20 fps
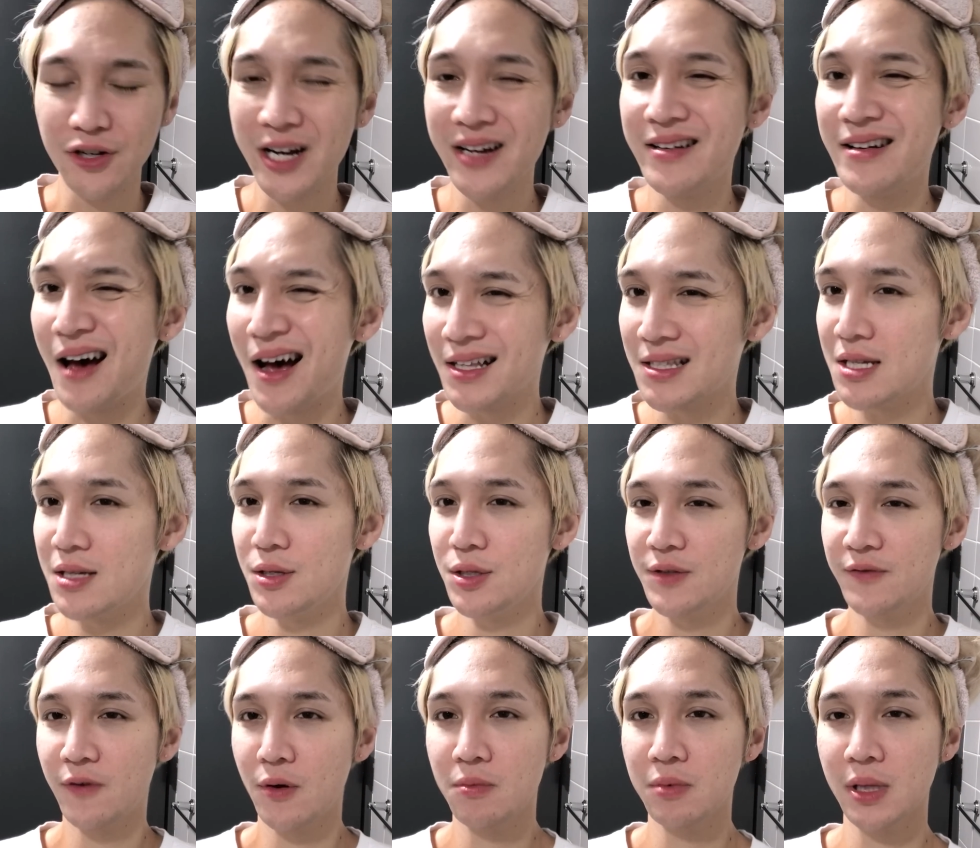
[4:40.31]
I try not to
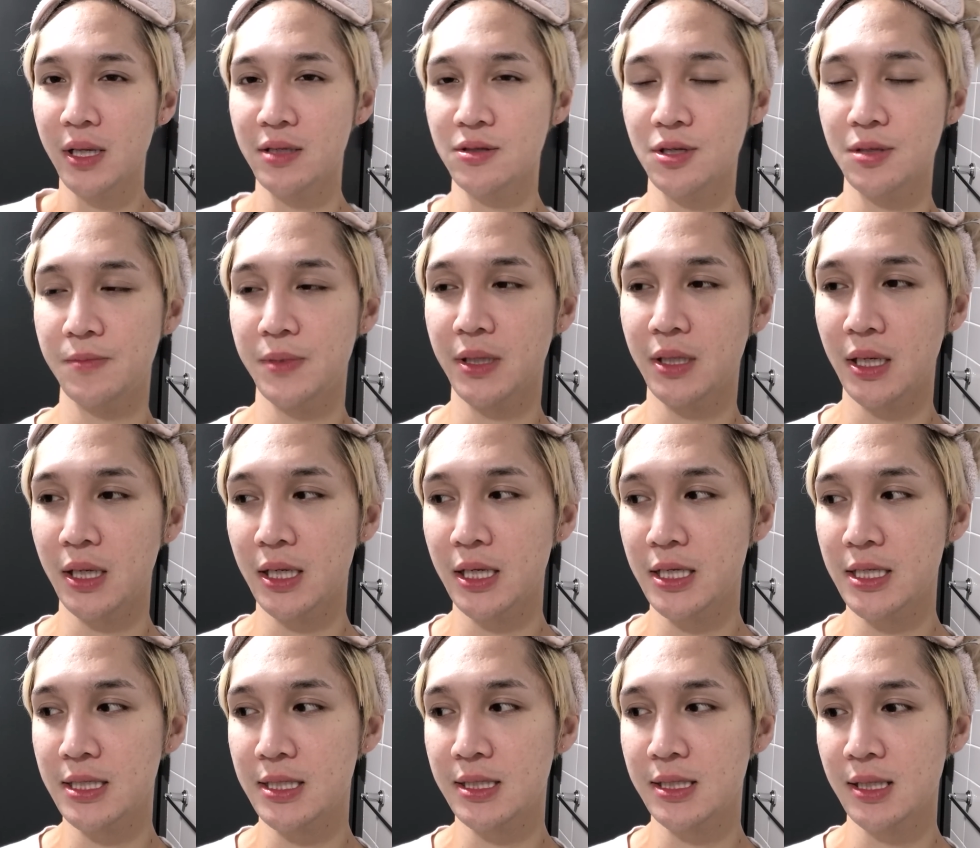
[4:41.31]
use foam cleansers
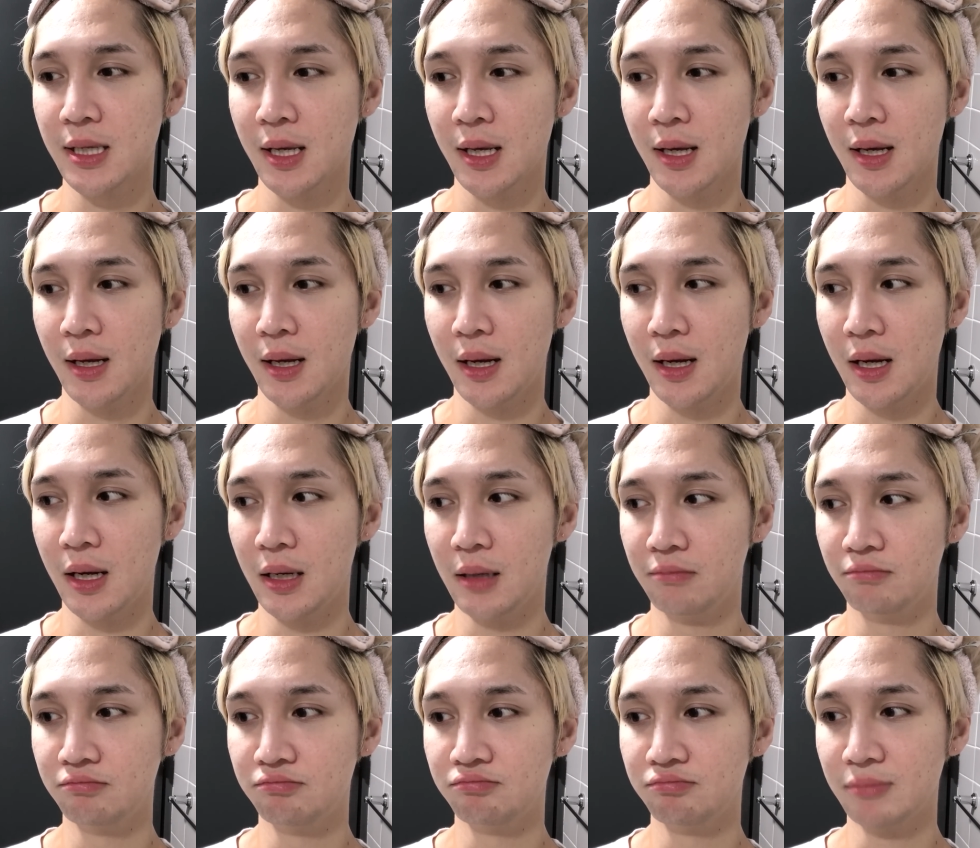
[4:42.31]
because
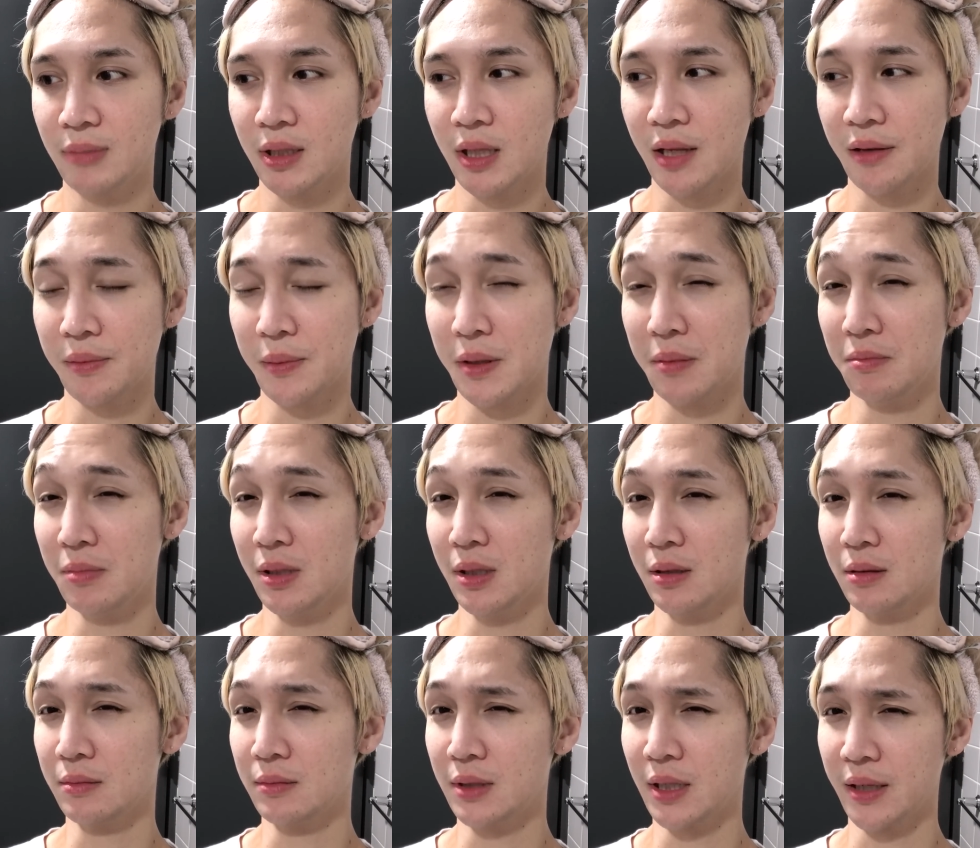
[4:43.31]
um, a lot of them can
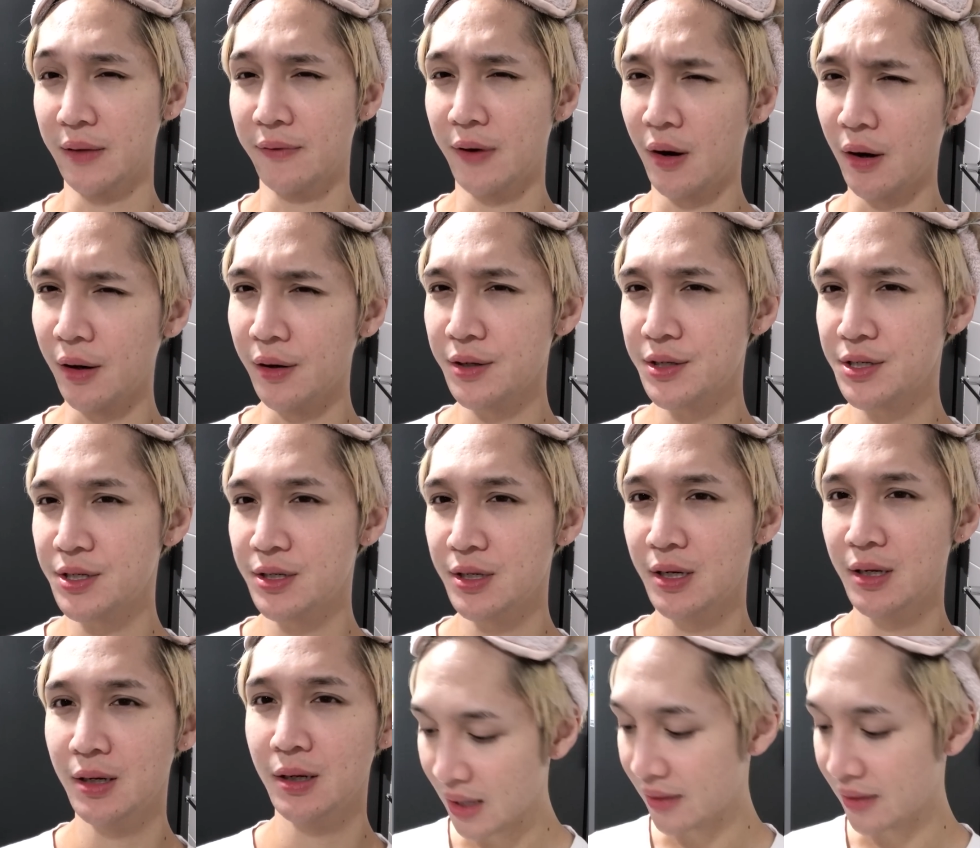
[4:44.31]
be kind of harsh.